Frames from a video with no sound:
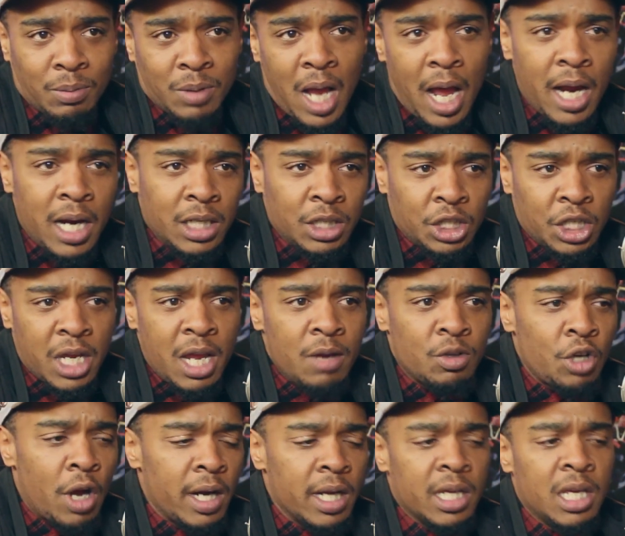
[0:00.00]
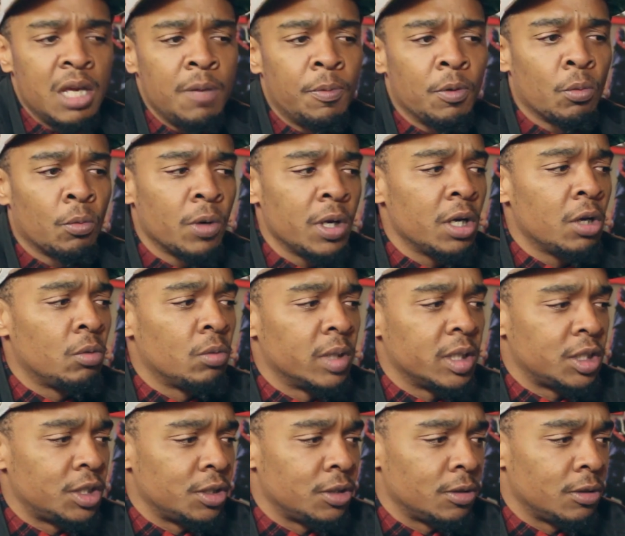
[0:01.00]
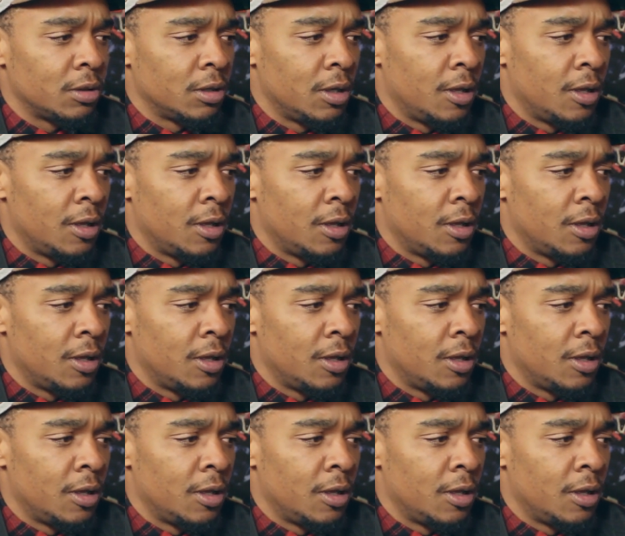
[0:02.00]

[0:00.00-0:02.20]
kind of just trying to keep it real with you,